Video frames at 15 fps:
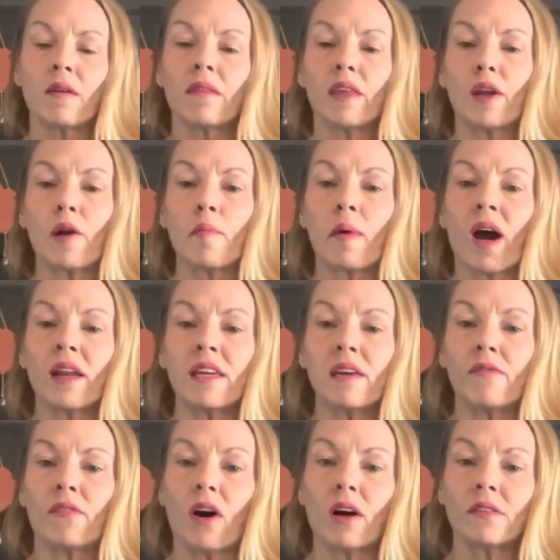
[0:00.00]
Then our body
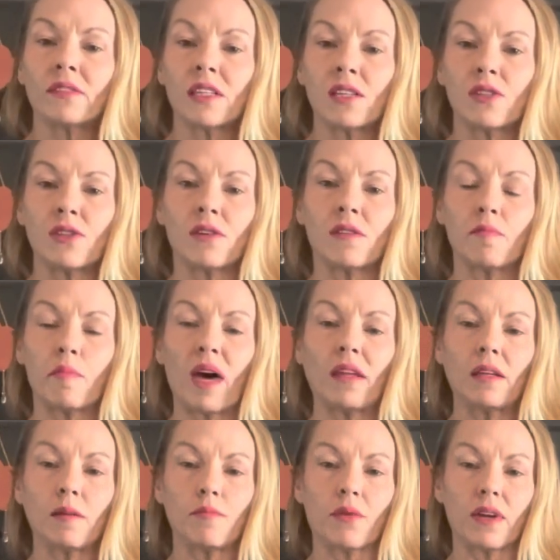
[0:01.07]
evolves into the
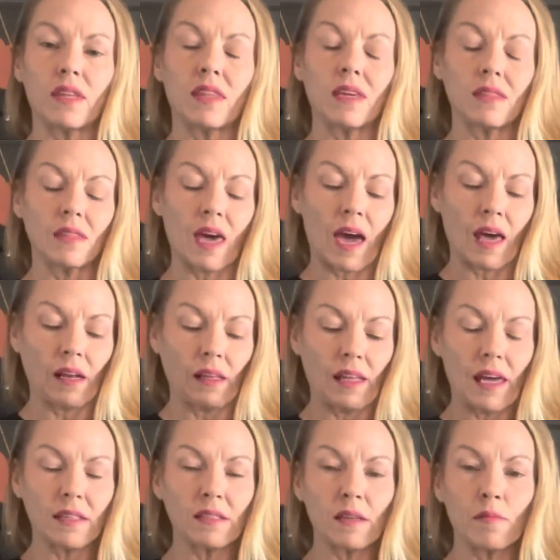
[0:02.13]
belly breathing, the
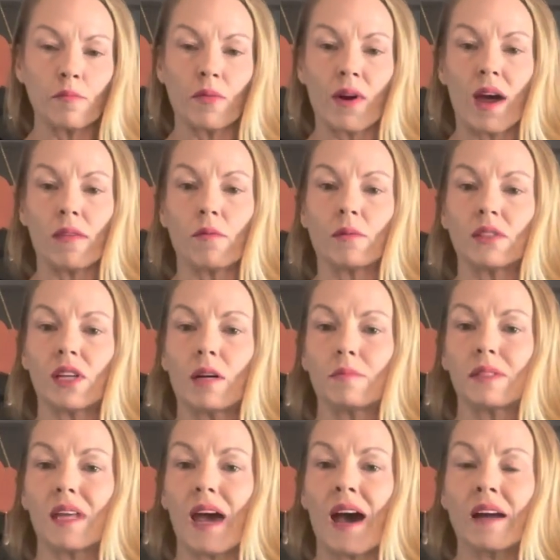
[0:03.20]
adolescent breath, which helps
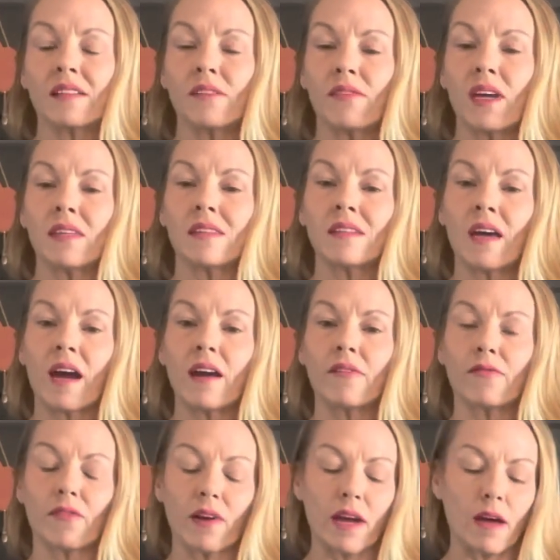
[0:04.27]
to activate the
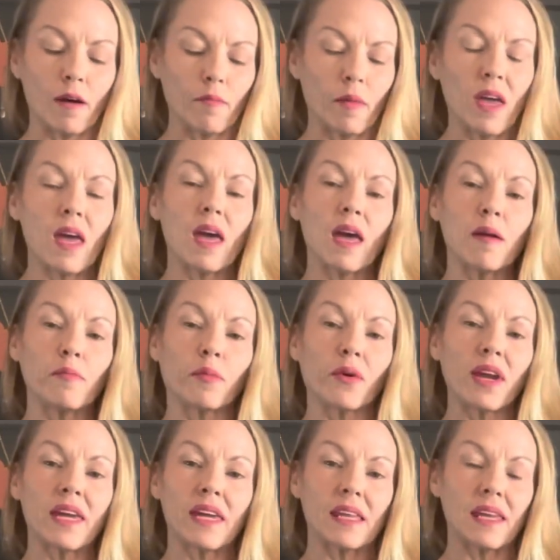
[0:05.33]
diaphragm and
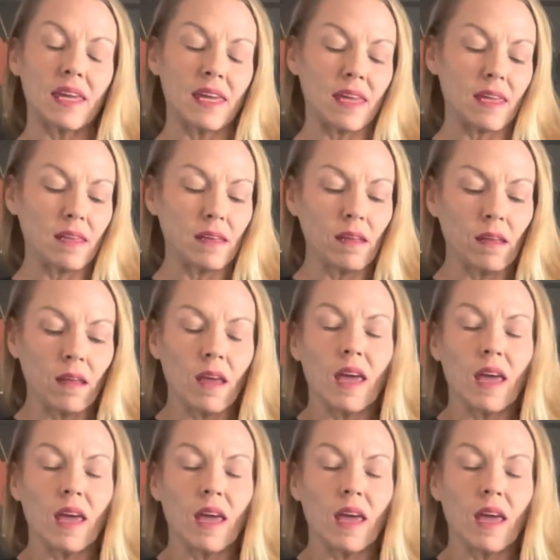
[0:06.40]
break it in,